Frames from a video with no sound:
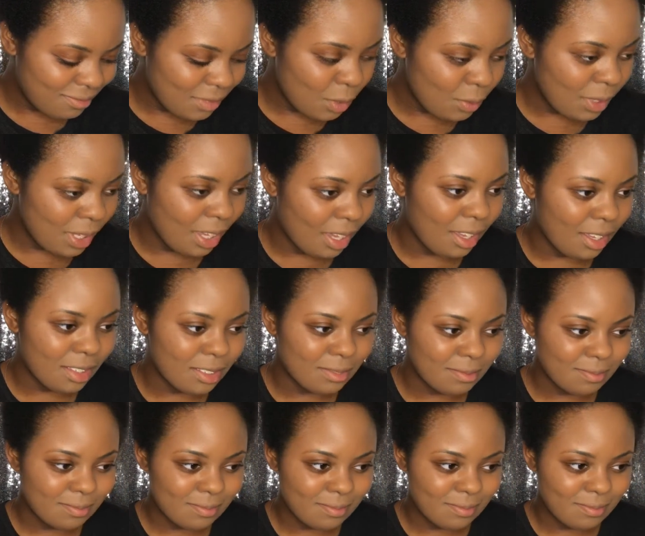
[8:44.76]
Okay,
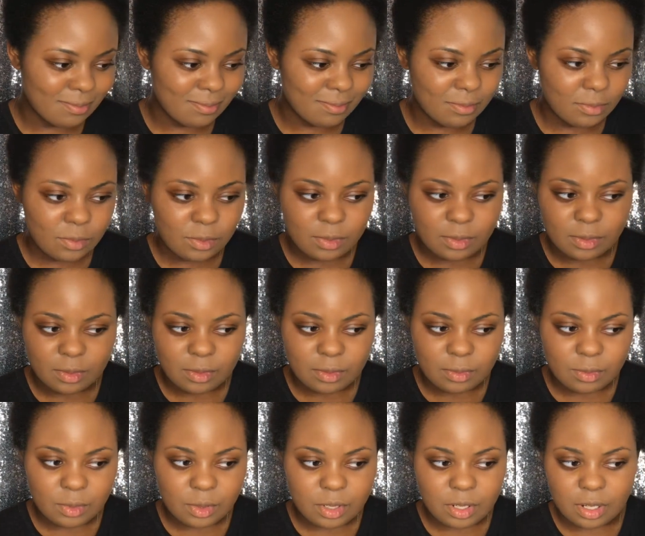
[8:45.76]

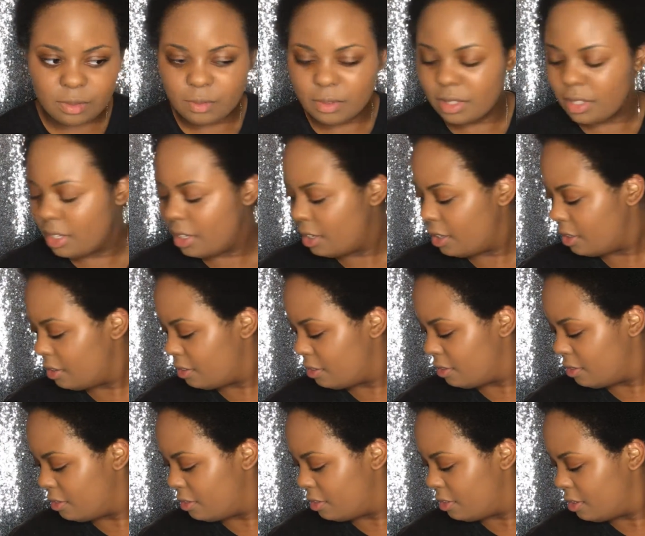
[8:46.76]
we're done with that.
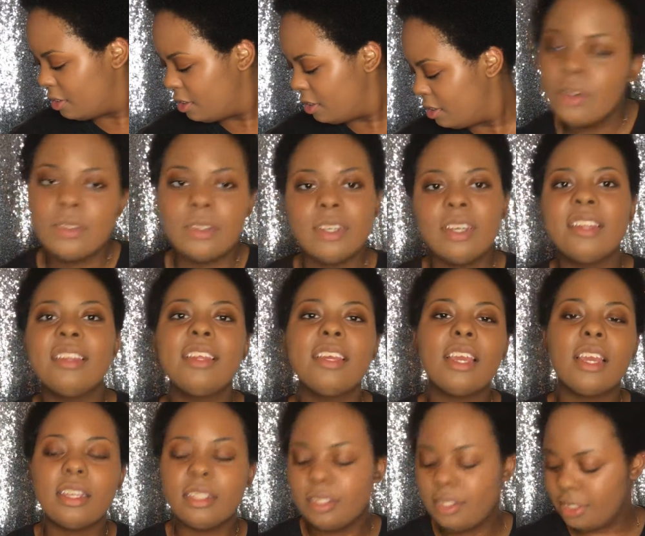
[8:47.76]
Oh, and the
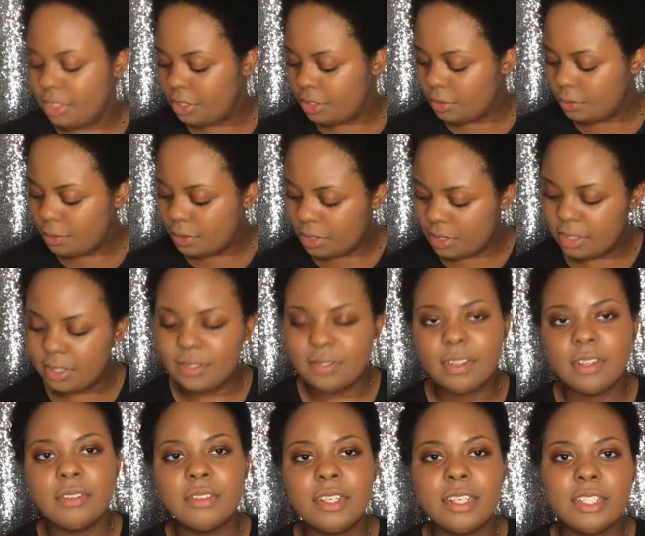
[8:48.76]
idea with this
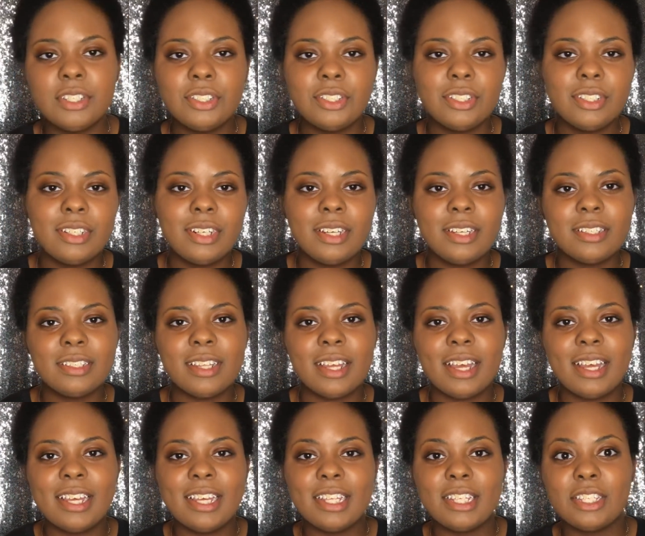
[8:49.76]
foundation is
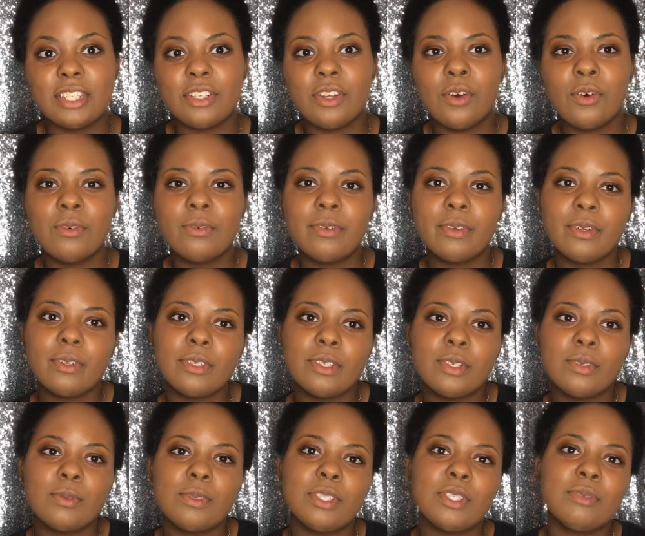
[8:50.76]
that it's no
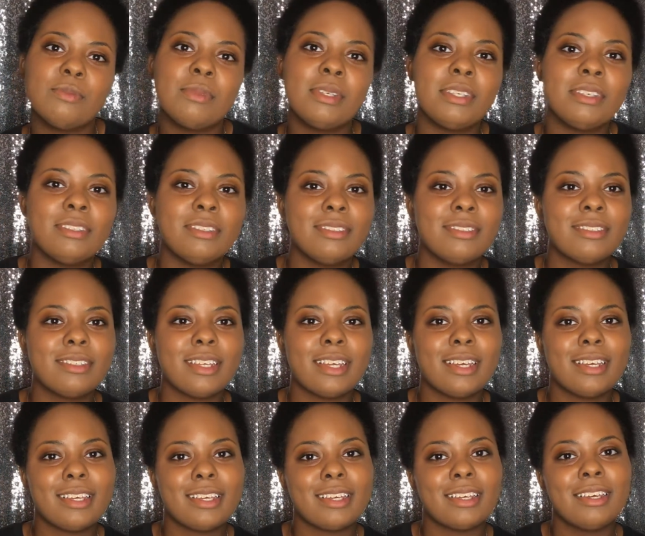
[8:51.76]
filter, which means
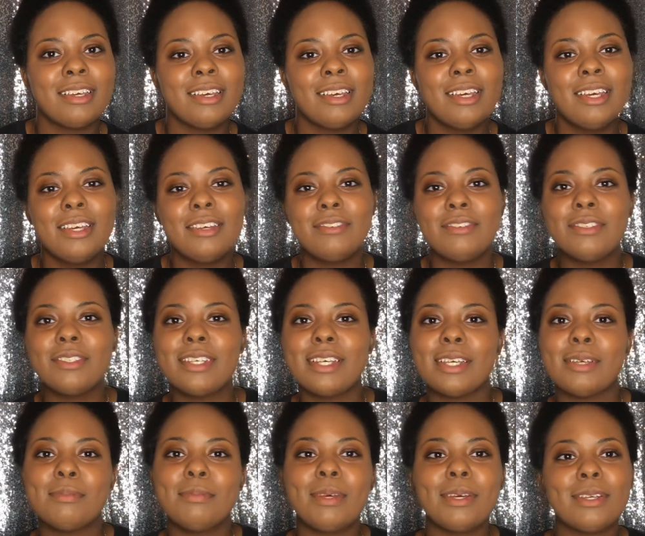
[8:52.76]
like you
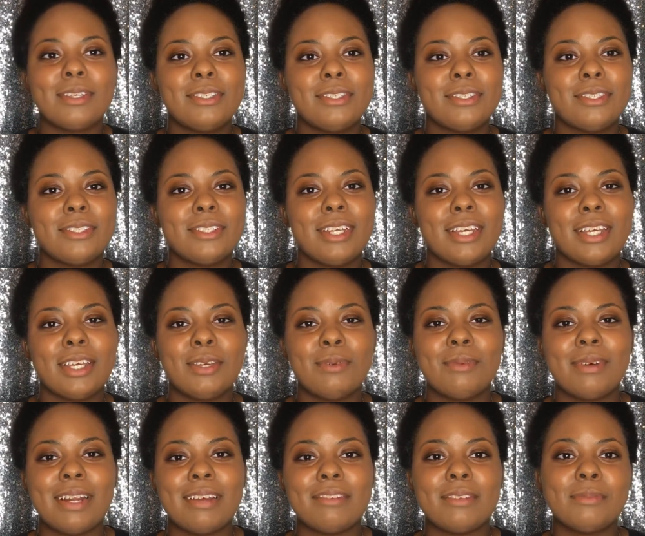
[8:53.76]
take a picture, like you
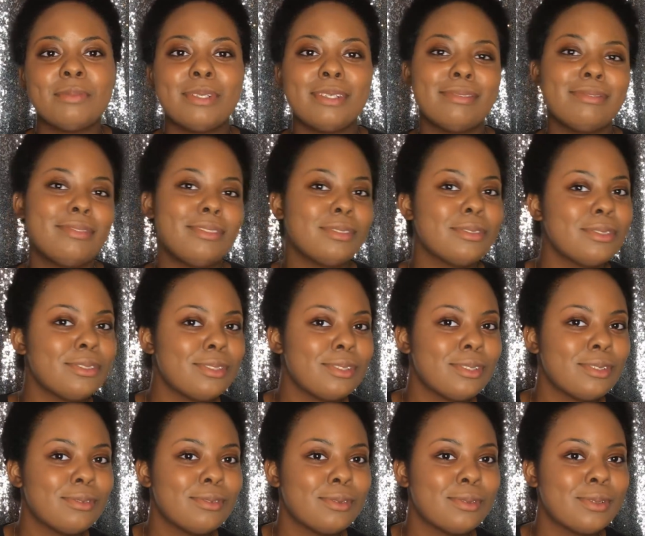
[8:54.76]
won't have to put a filter
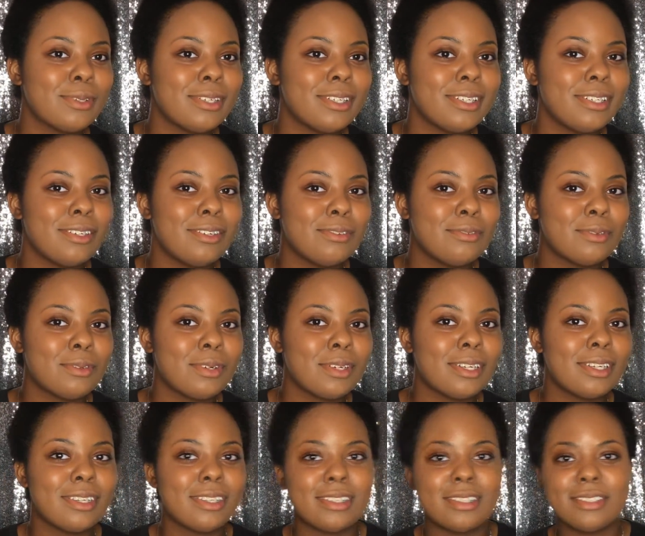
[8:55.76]
over
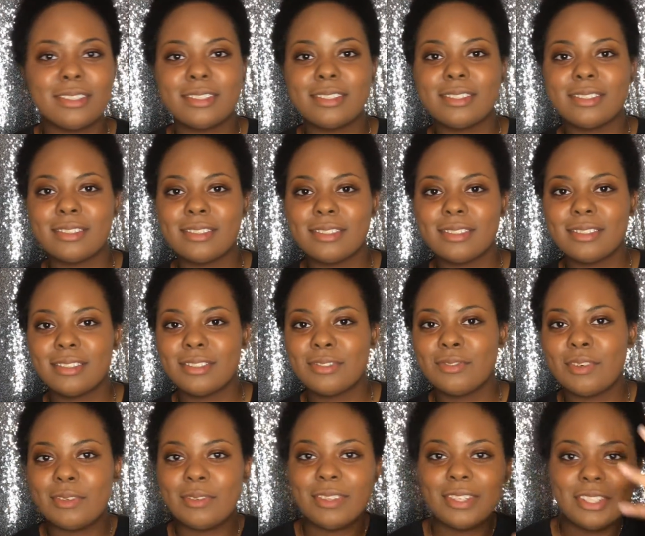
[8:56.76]
it, because
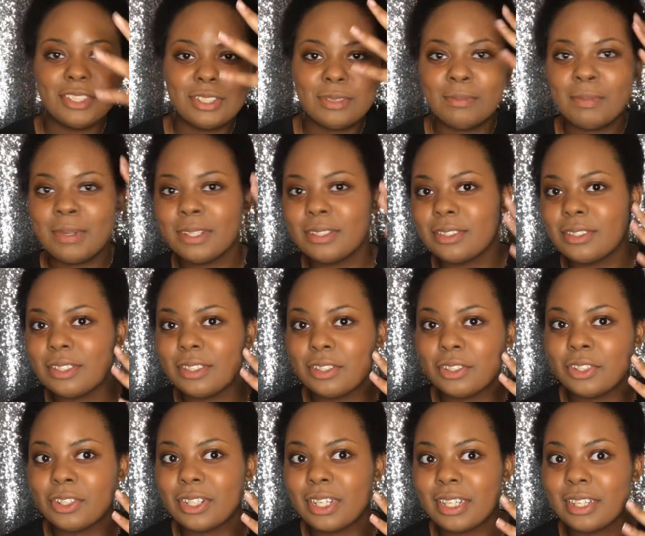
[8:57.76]
foundation makes it
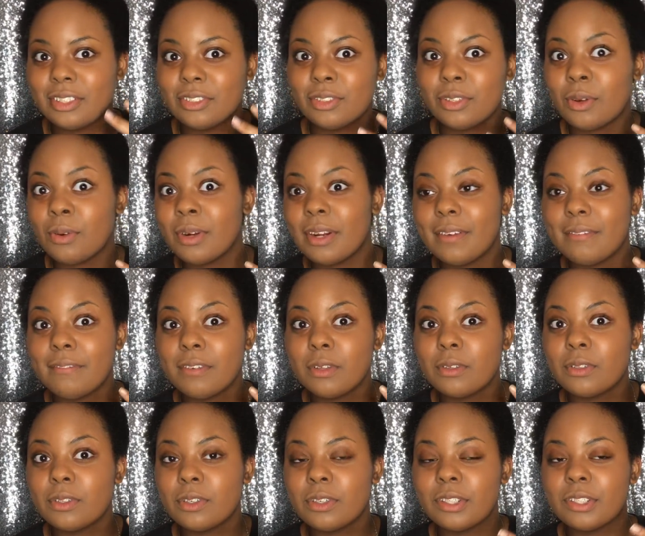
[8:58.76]
look like there's already a
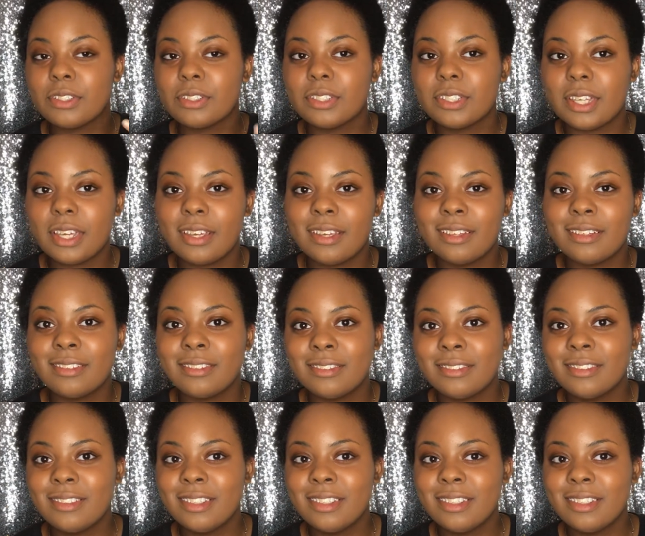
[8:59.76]
filter on your skin,